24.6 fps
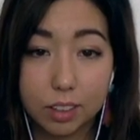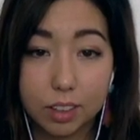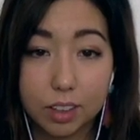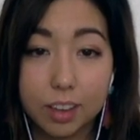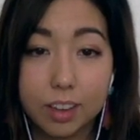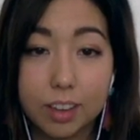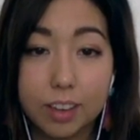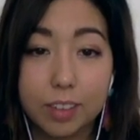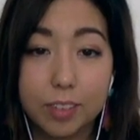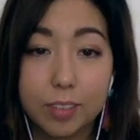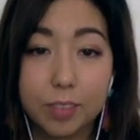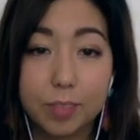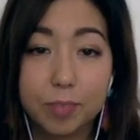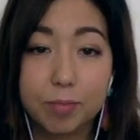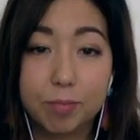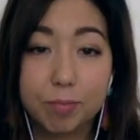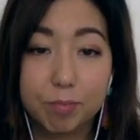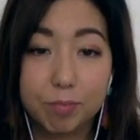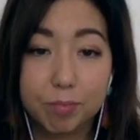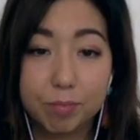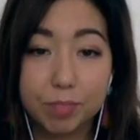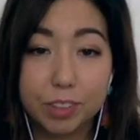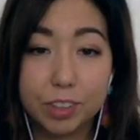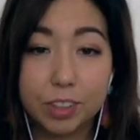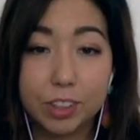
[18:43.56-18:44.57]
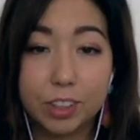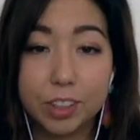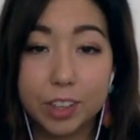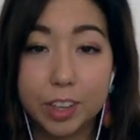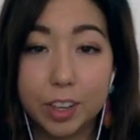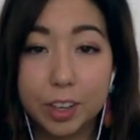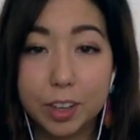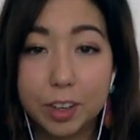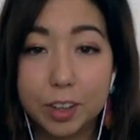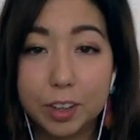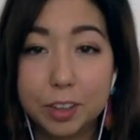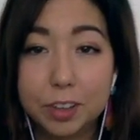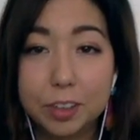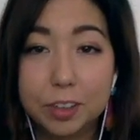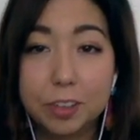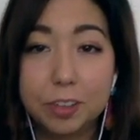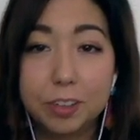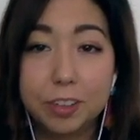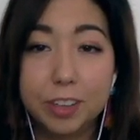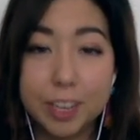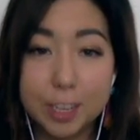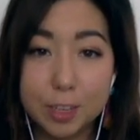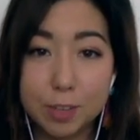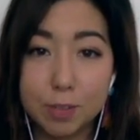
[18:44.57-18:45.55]
Hmm. So
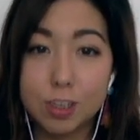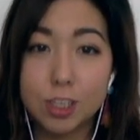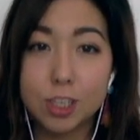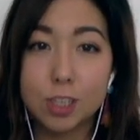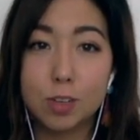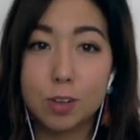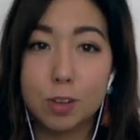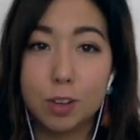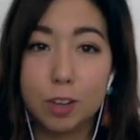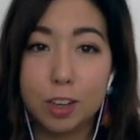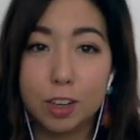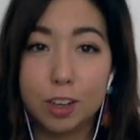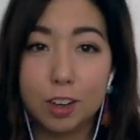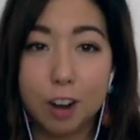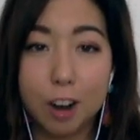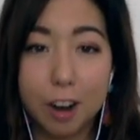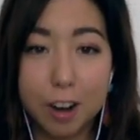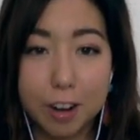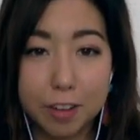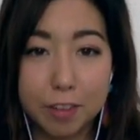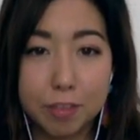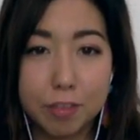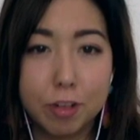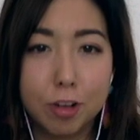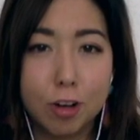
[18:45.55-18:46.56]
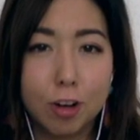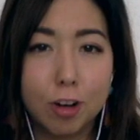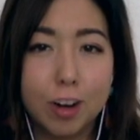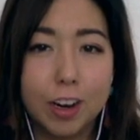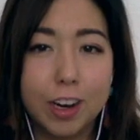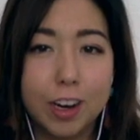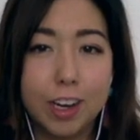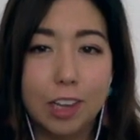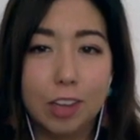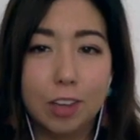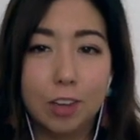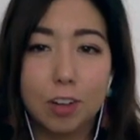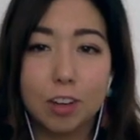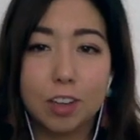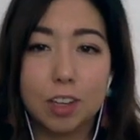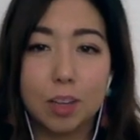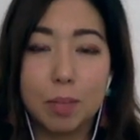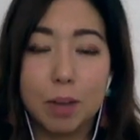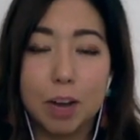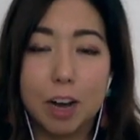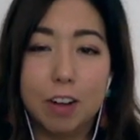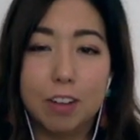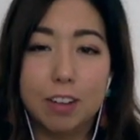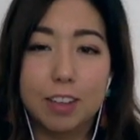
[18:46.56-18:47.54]
this was the carnivore he talked
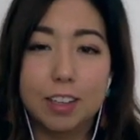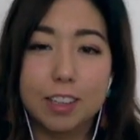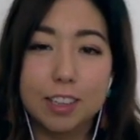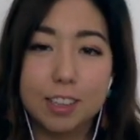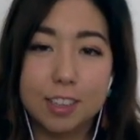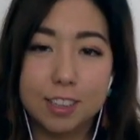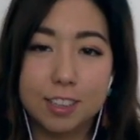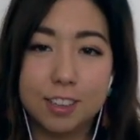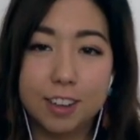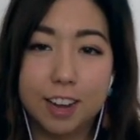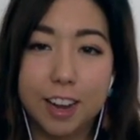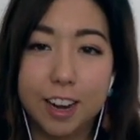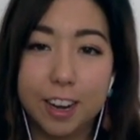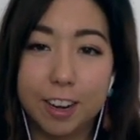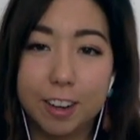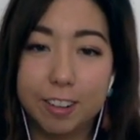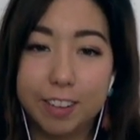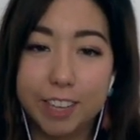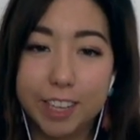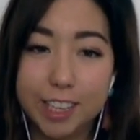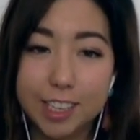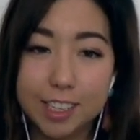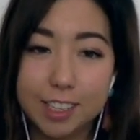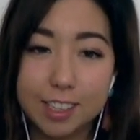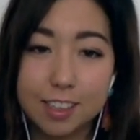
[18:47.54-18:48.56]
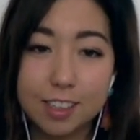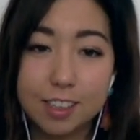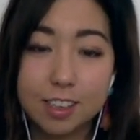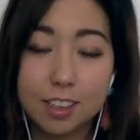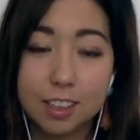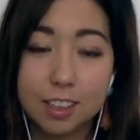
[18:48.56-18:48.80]
about in his diaries.